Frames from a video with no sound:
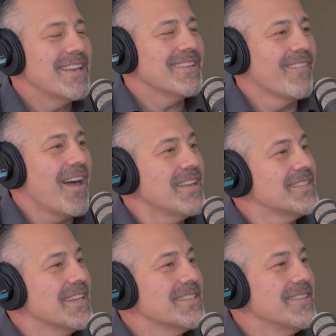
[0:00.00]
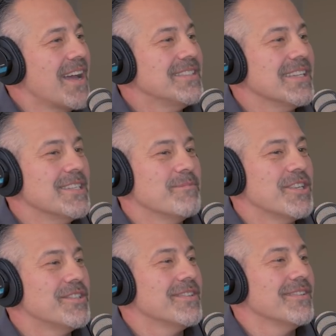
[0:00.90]
makes a lot of sense not to eat as
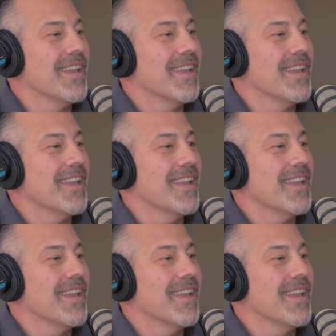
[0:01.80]
much,